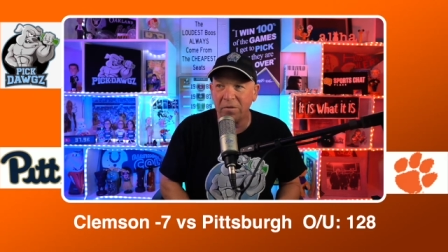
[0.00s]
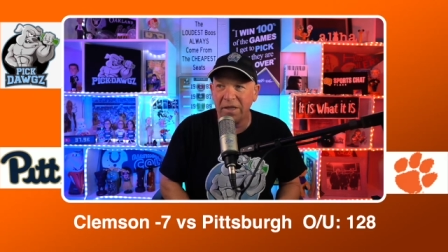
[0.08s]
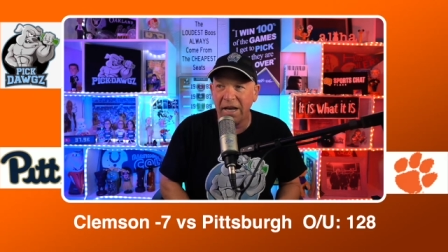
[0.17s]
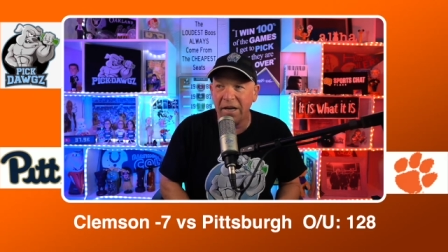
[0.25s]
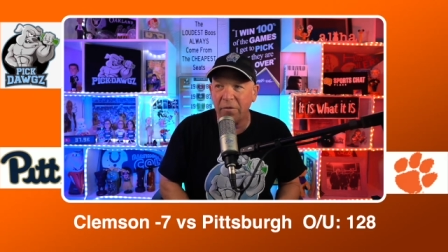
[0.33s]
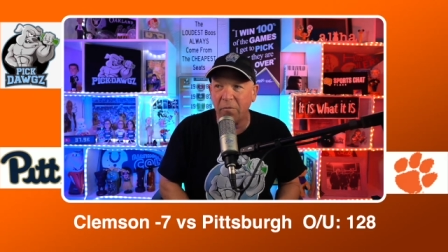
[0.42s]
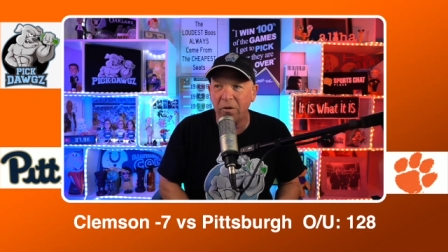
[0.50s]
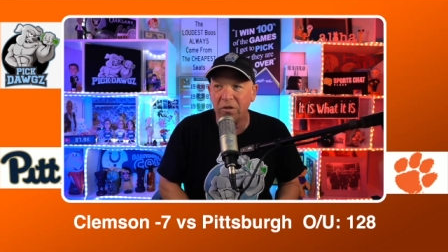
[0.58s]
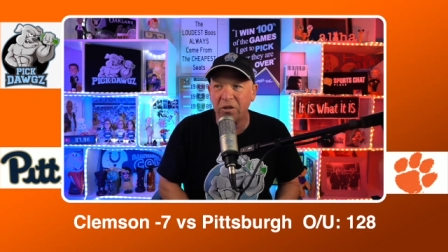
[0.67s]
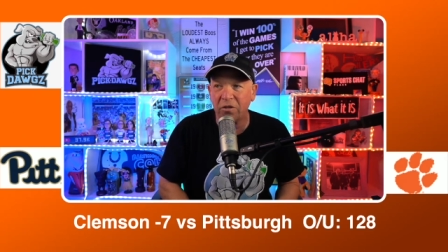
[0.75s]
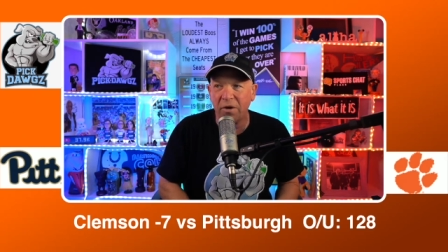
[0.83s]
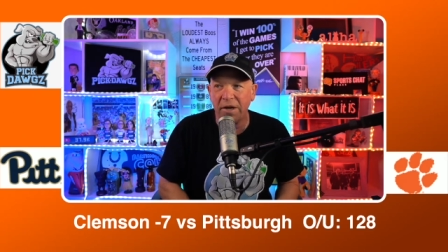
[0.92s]
ten and one
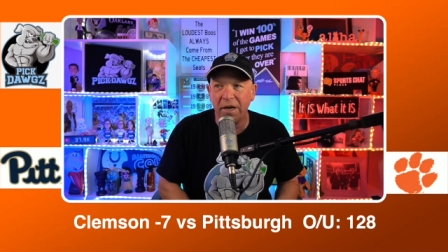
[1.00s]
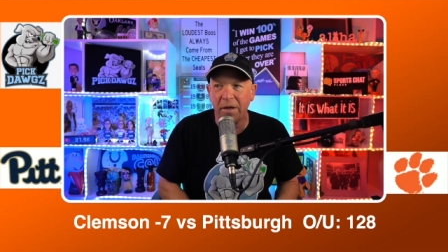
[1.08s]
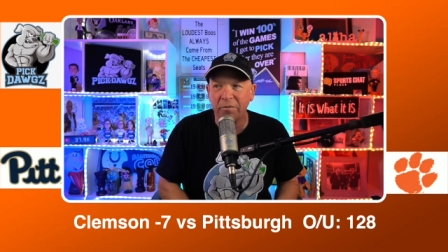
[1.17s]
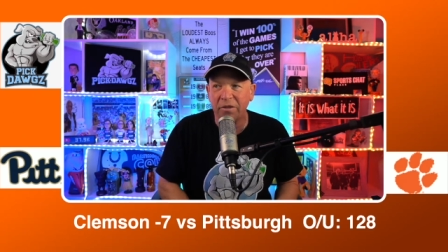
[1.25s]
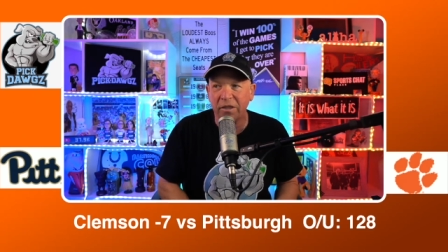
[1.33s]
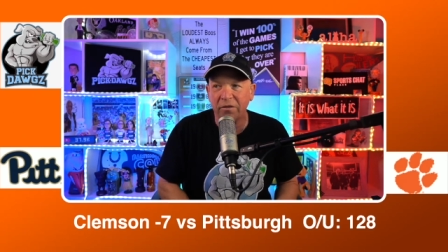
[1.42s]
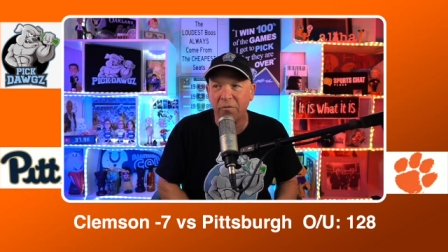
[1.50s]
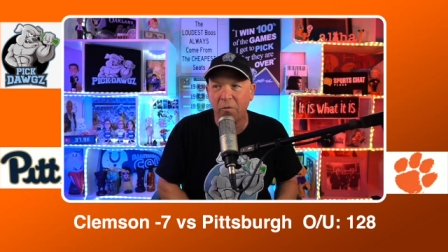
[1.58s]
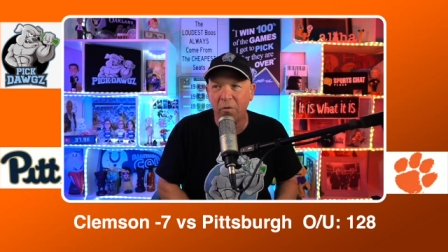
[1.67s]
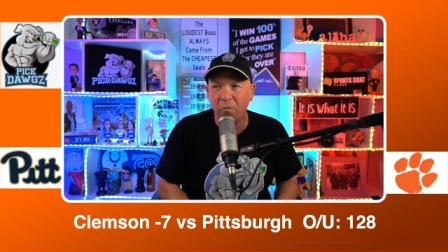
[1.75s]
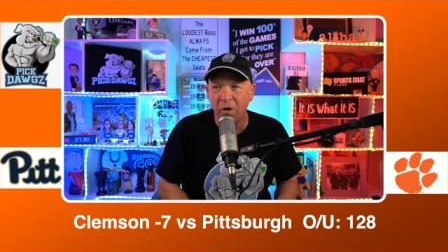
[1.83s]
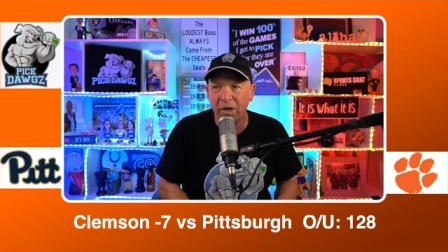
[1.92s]
straight up, six
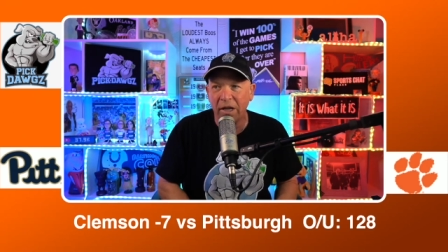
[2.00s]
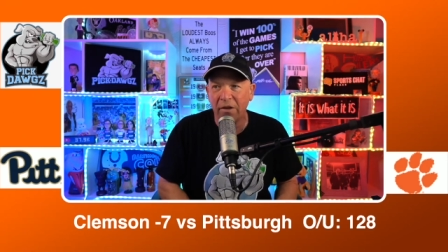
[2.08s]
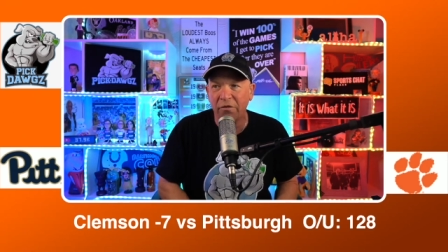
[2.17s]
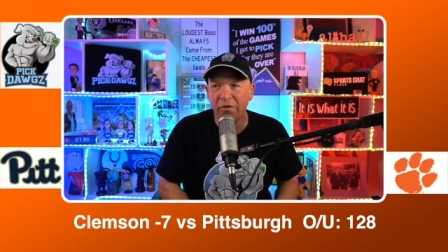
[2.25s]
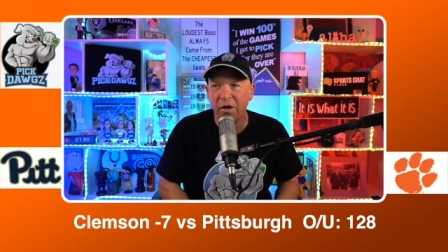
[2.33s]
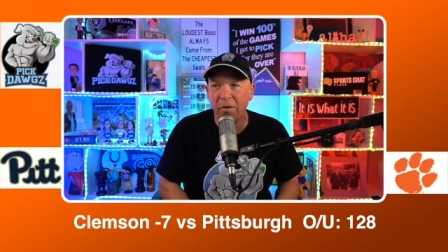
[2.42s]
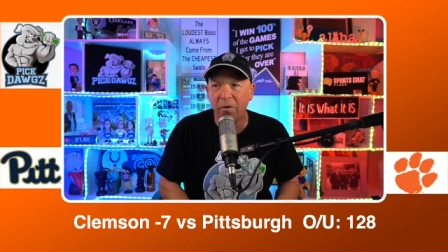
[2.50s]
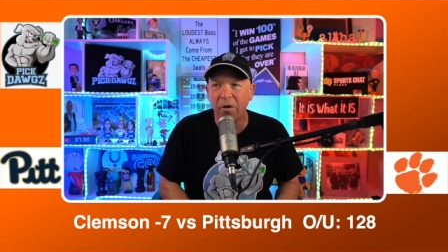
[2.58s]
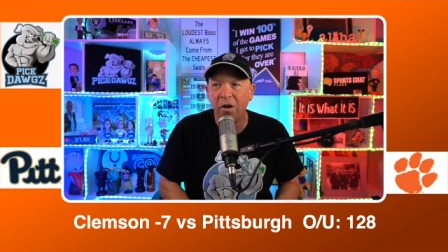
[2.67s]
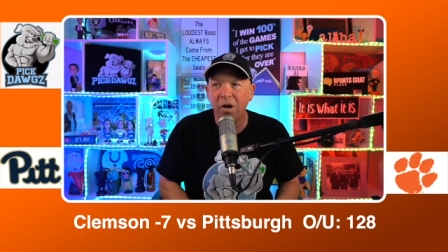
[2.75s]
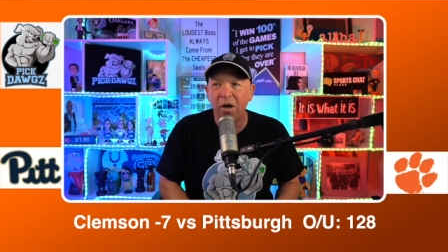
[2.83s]
four and one against the number.